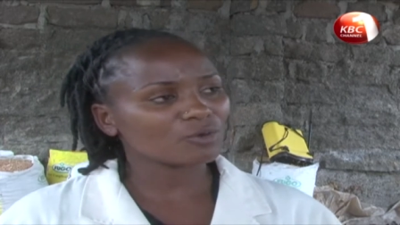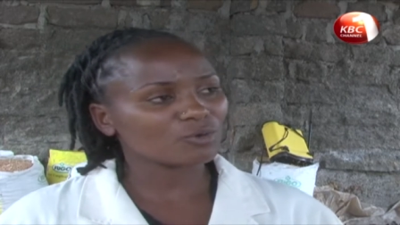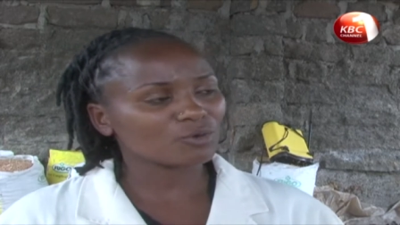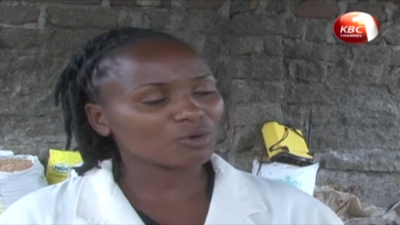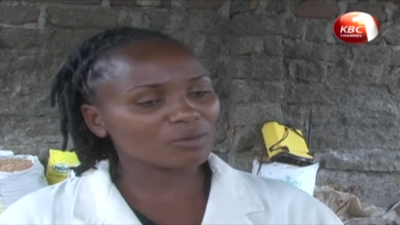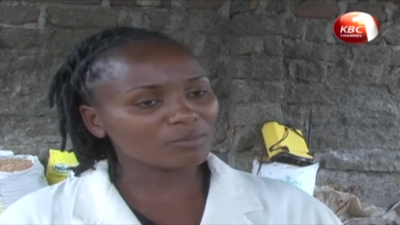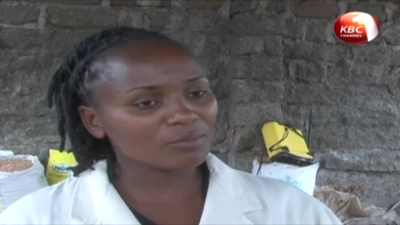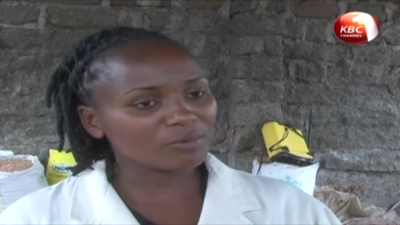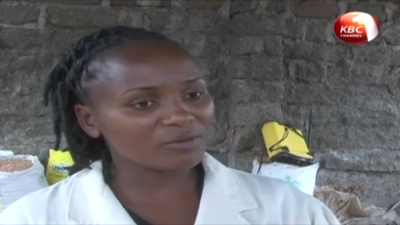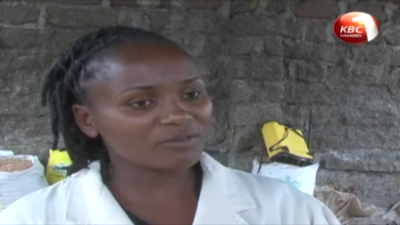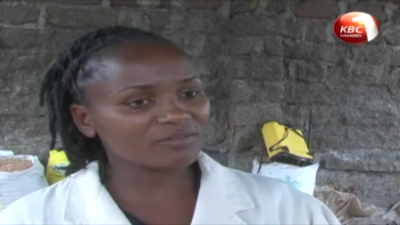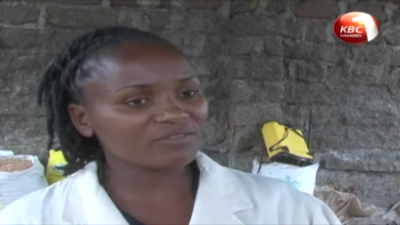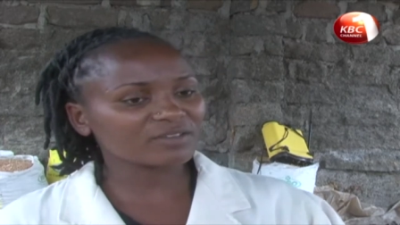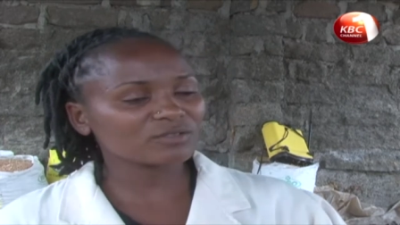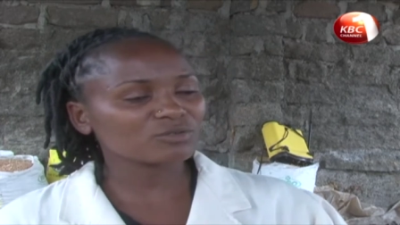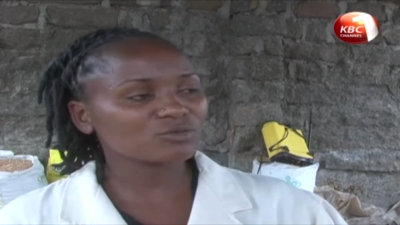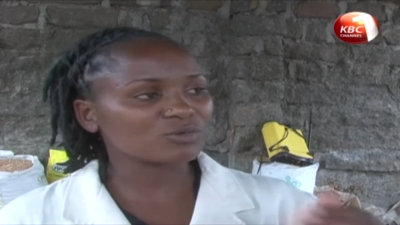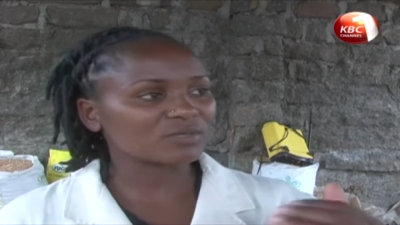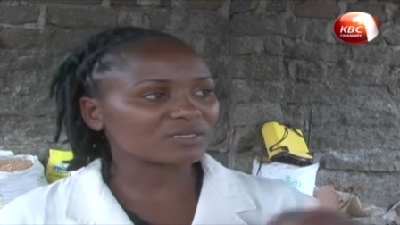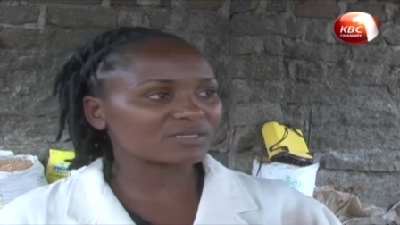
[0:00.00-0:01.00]
You're able
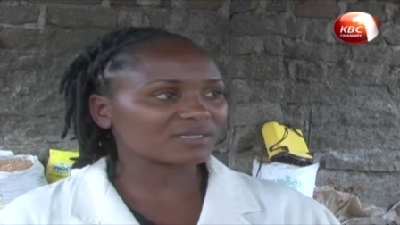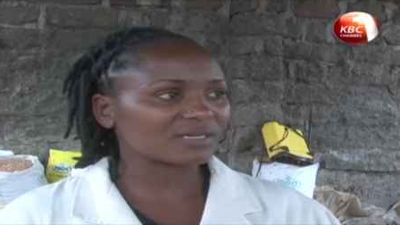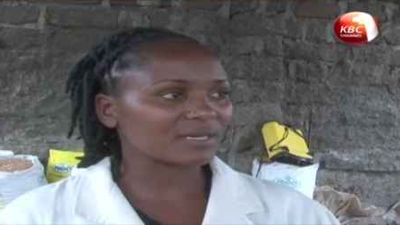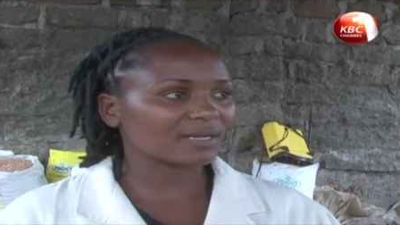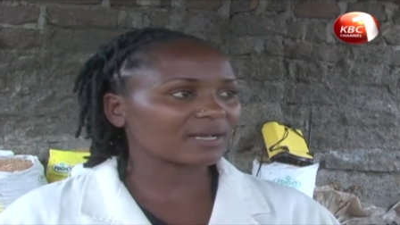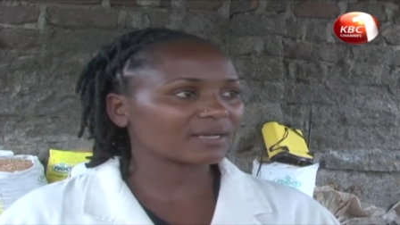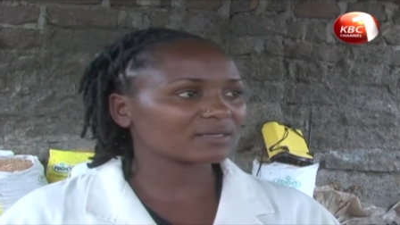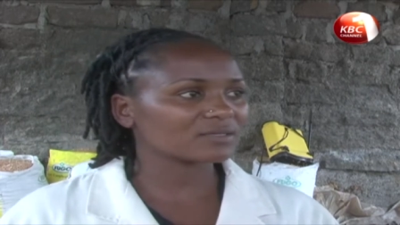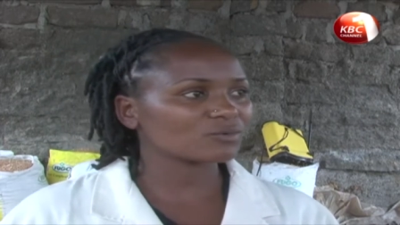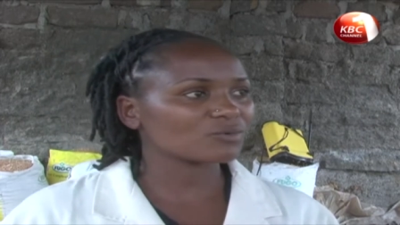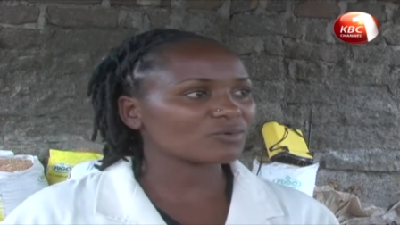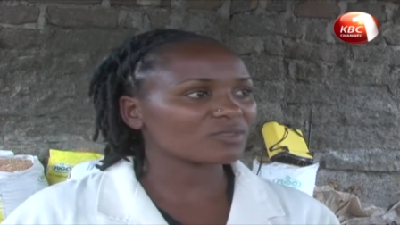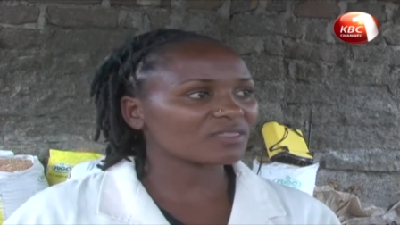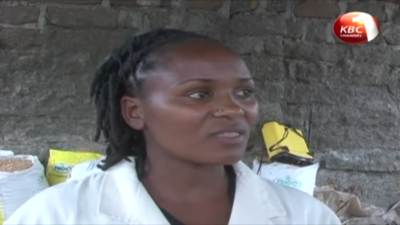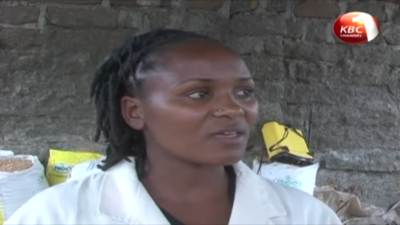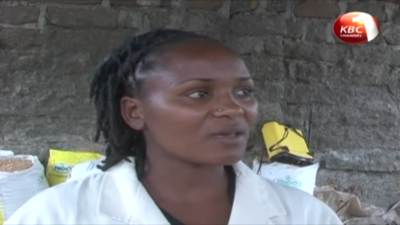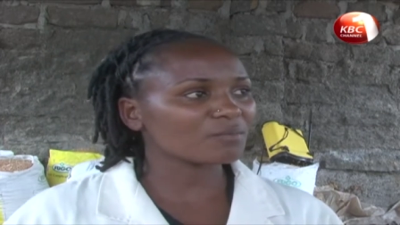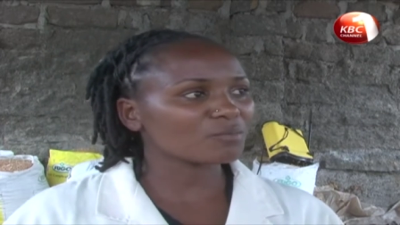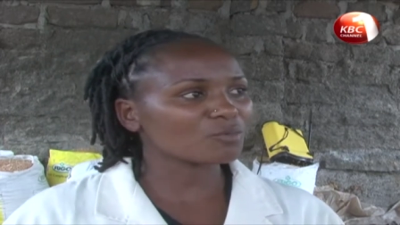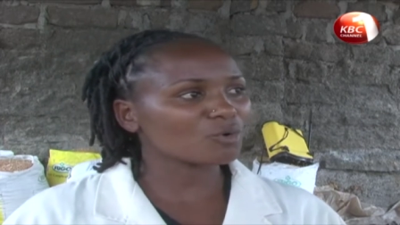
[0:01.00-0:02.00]
even to interact with
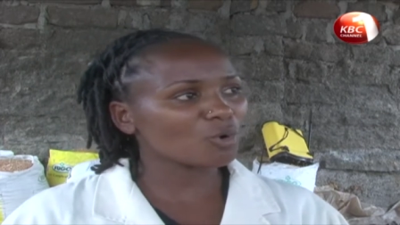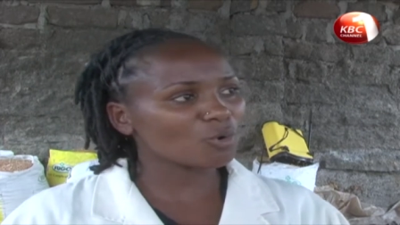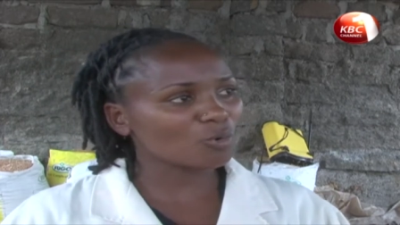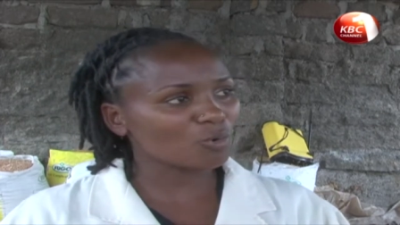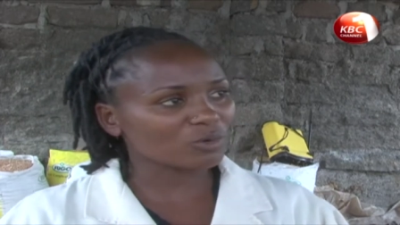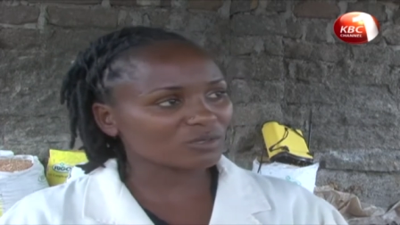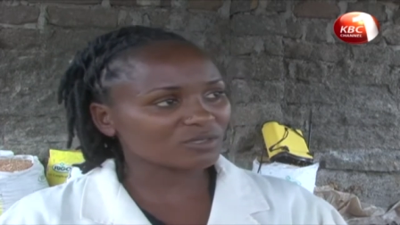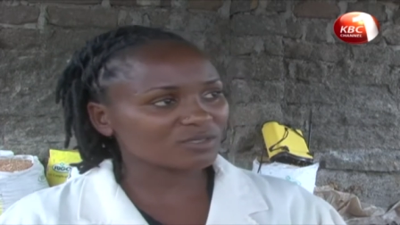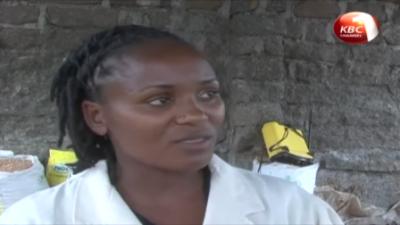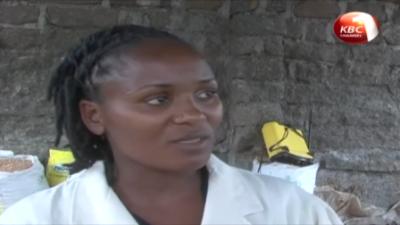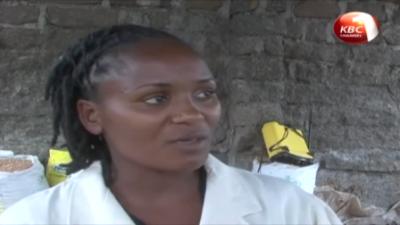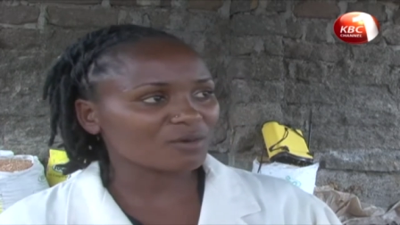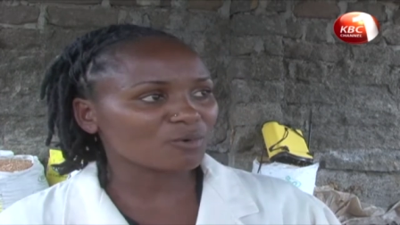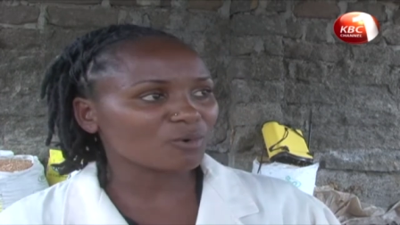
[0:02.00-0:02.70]
them, know what they